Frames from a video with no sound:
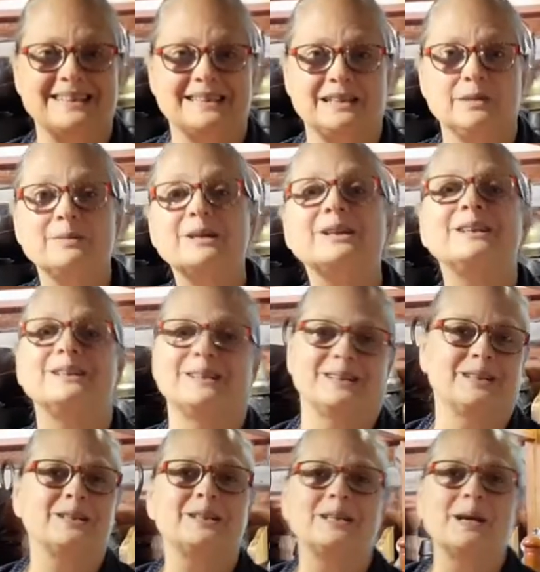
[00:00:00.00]
It'll be
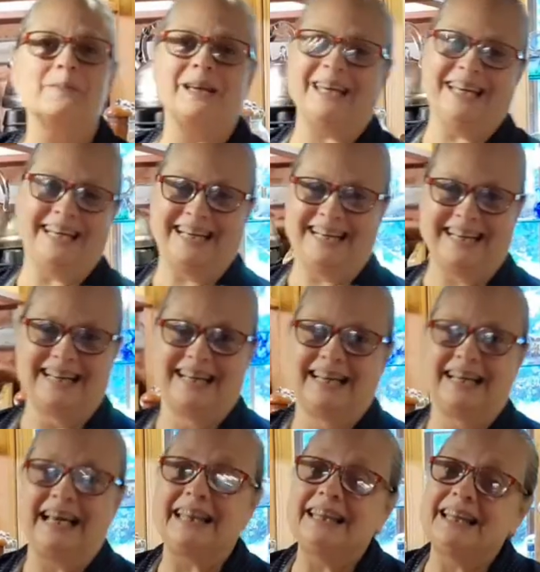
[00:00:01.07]
good nummy eating.
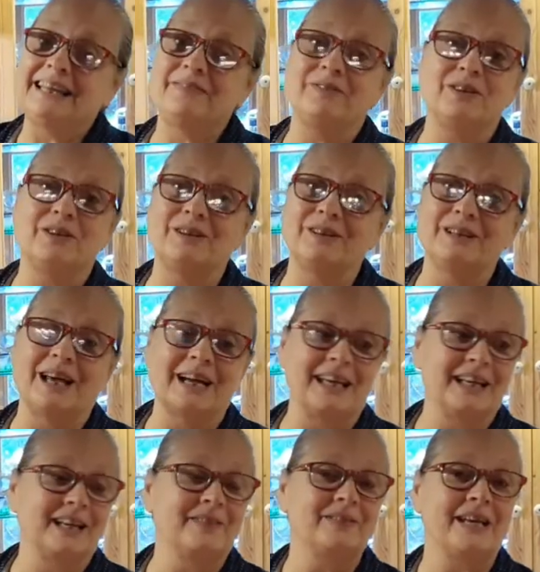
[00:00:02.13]
And then if you're lucky
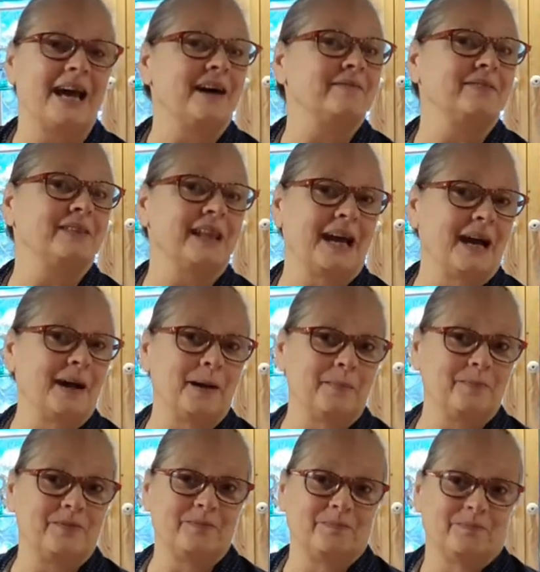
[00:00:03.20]
enough to have
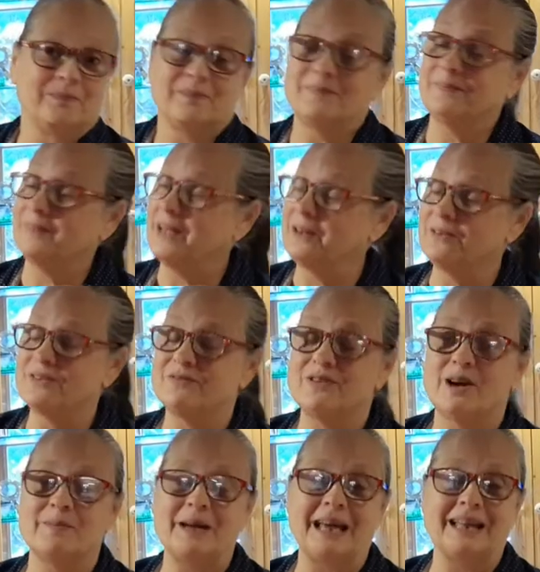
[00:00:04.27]
lamb, I know the
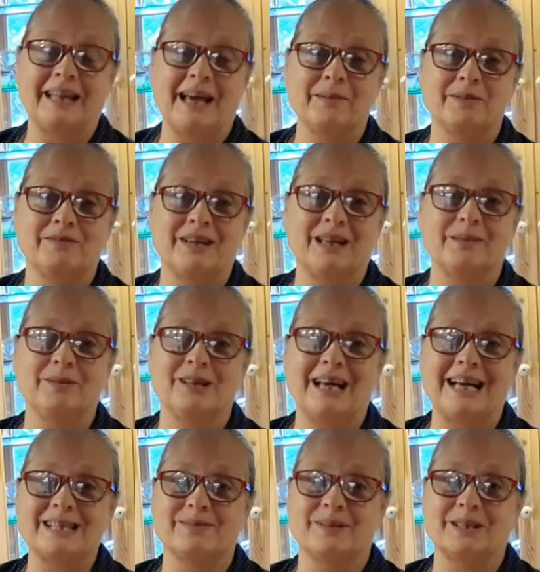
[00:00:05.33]
farm had lamb available
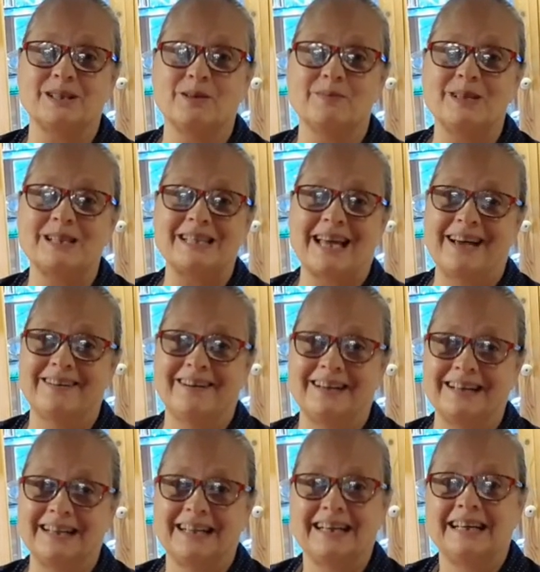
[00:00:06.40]
last week. Don't miss out on
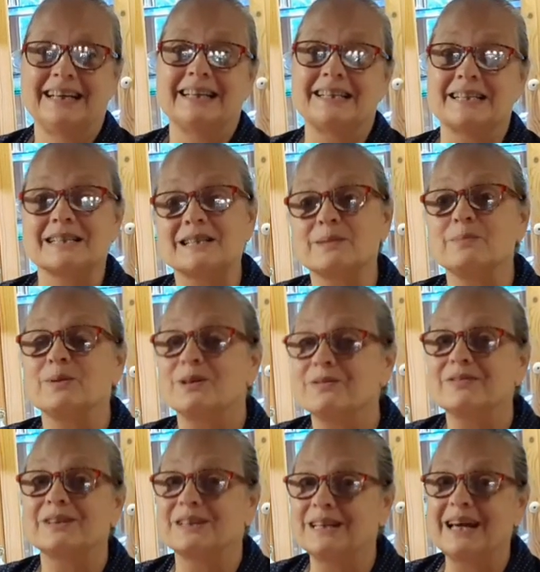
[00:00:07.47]
it. This is the
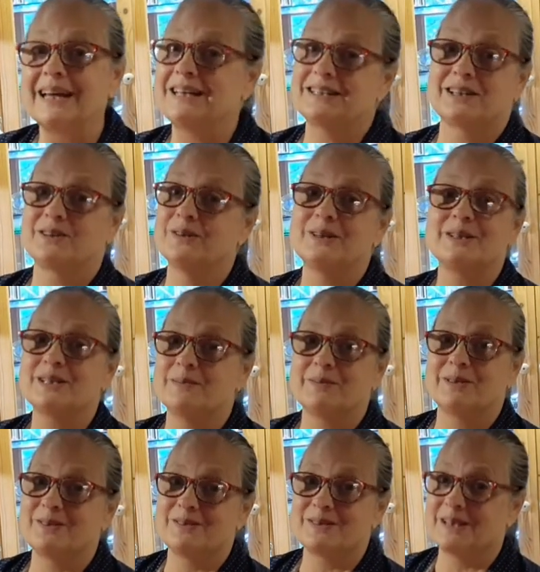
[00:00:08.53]
perfect night to grill some
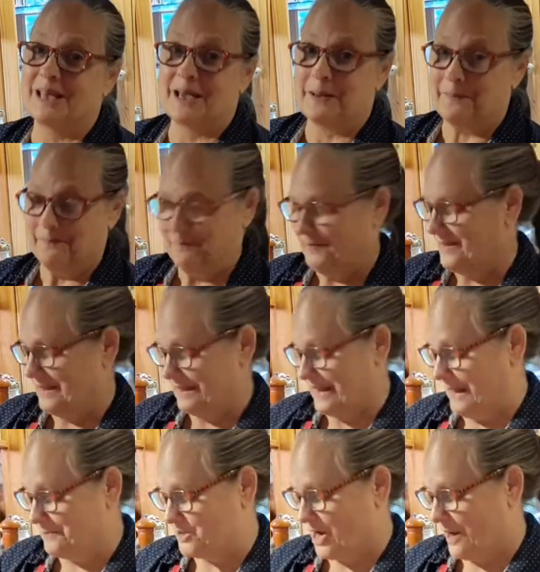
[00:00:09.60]
of those lamb
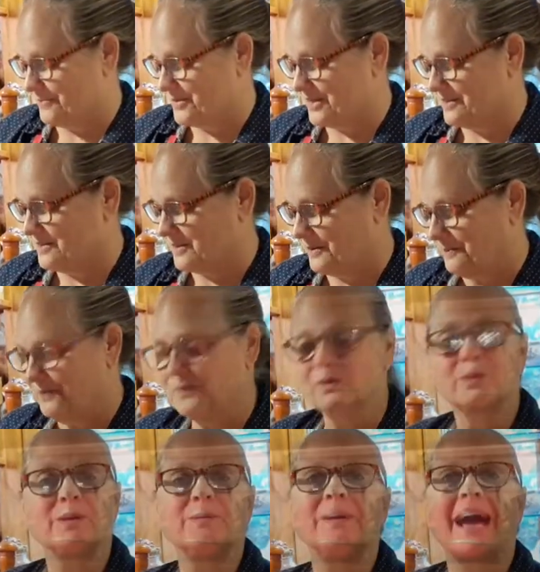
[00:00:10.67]
chops. So
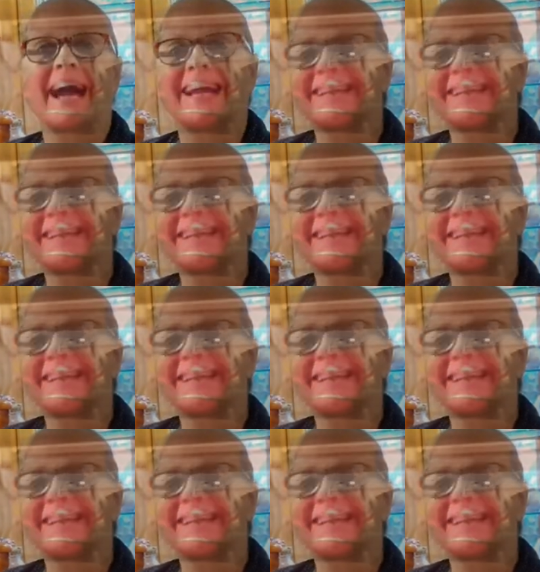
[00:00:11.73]
we'll be back.